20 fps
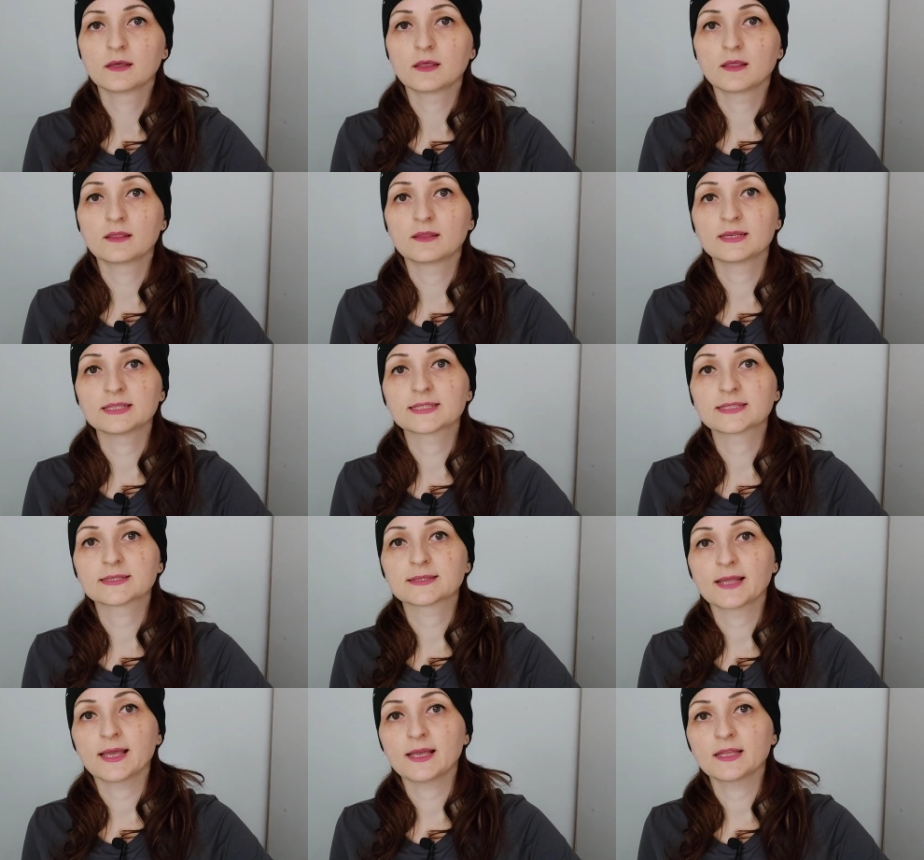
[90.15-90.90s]
This
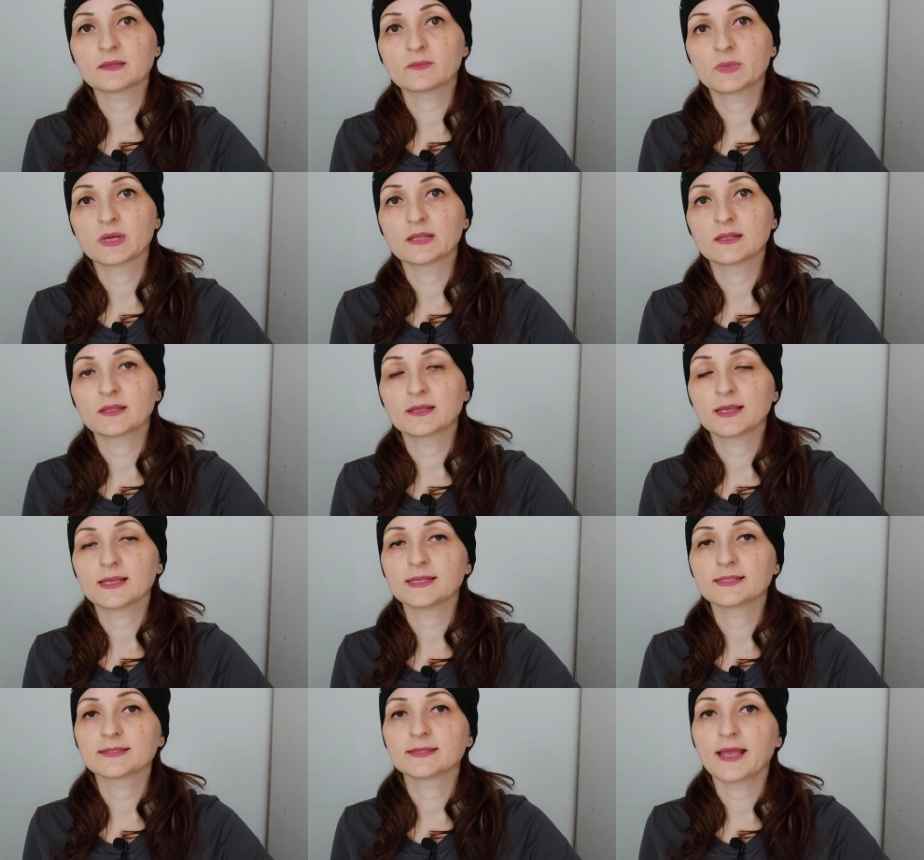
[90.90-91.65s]
statement
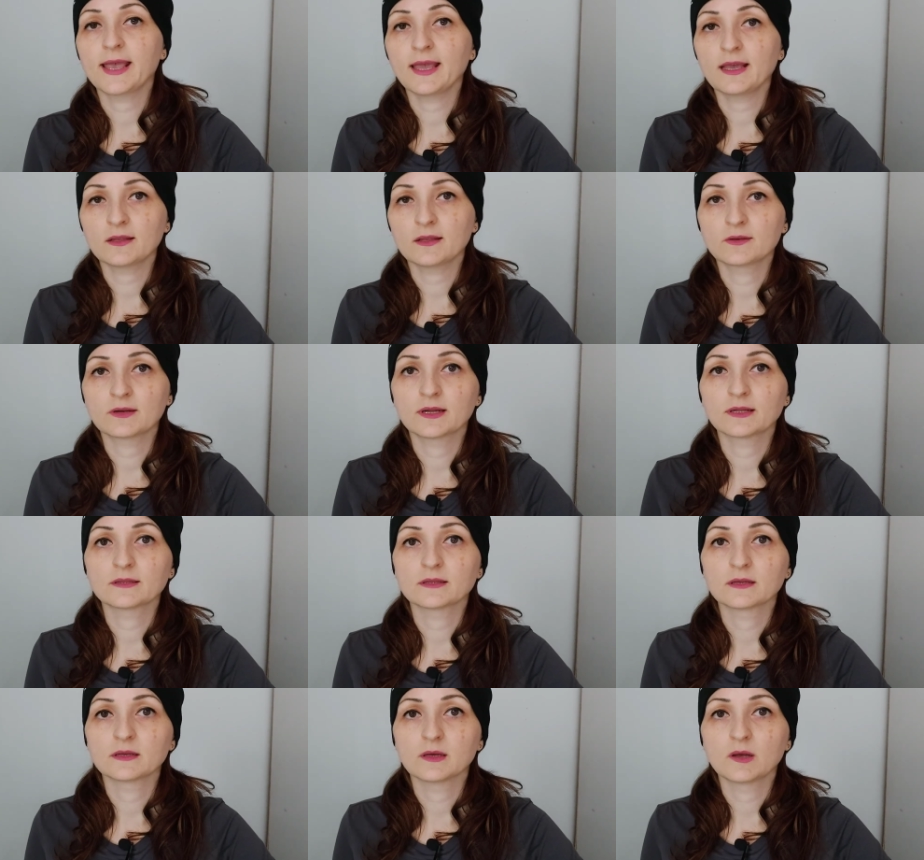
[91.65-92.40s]
is
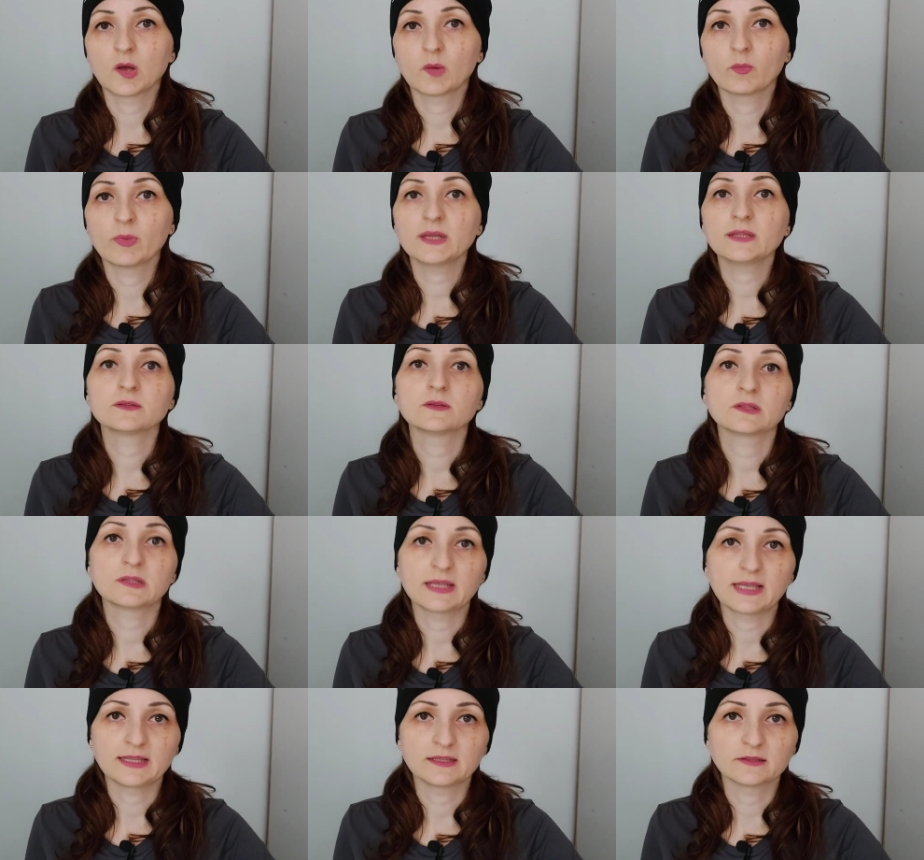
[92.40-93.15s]
accurate but
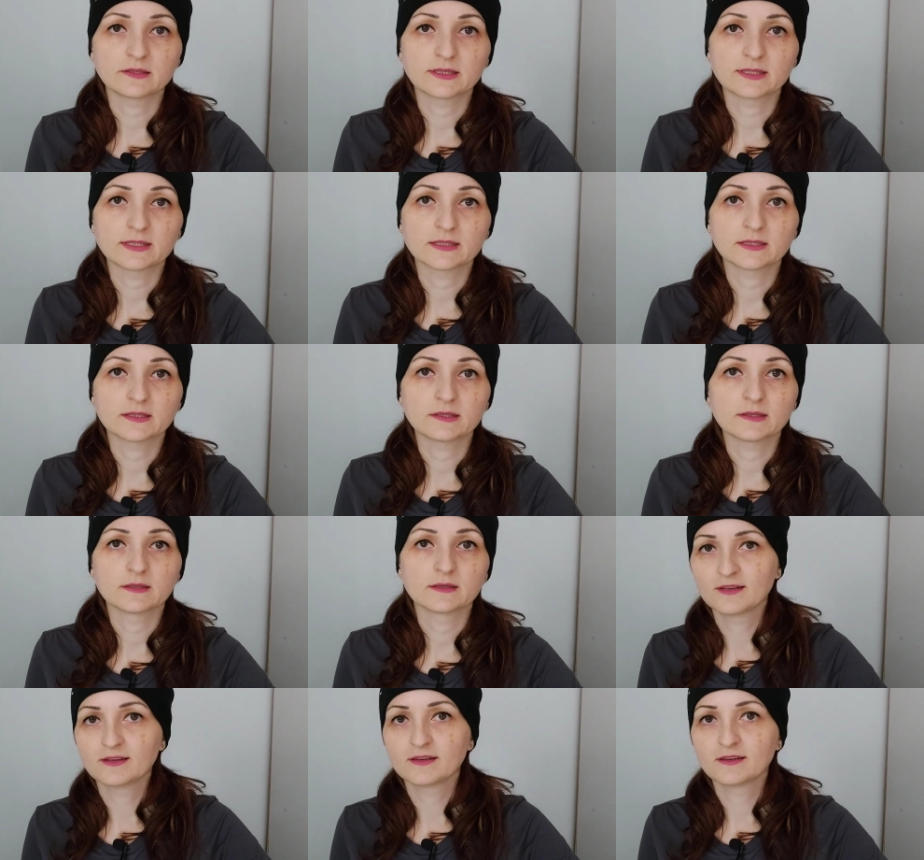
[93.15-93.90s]
not interesting.
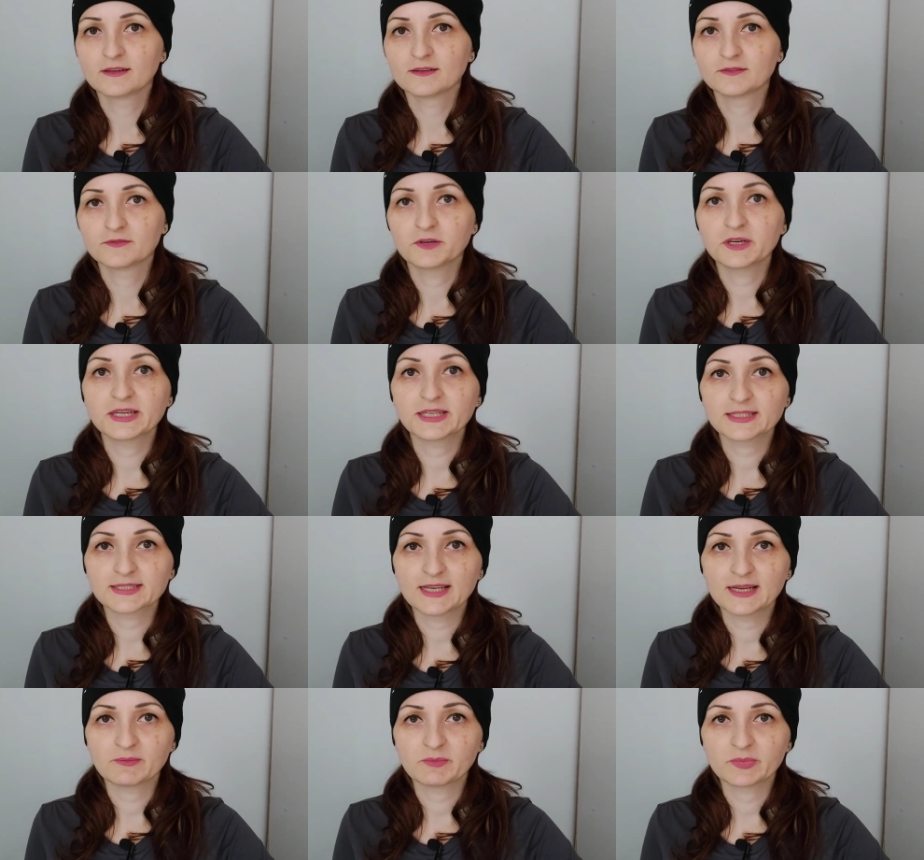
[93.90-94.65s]
For
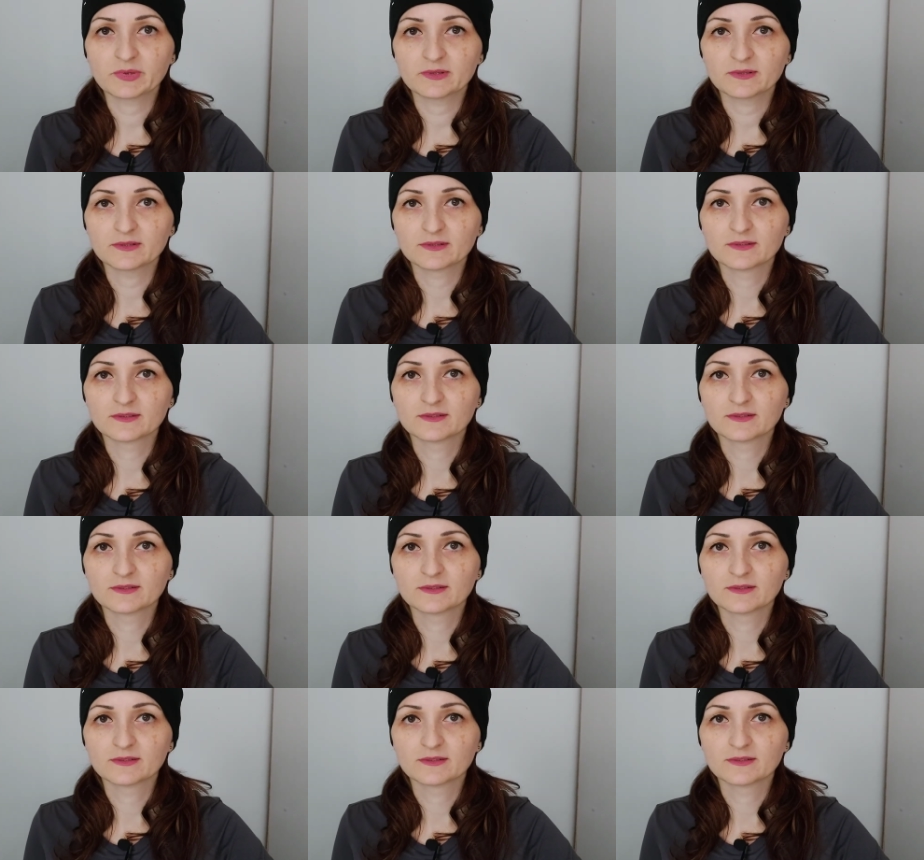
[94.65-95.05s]
example,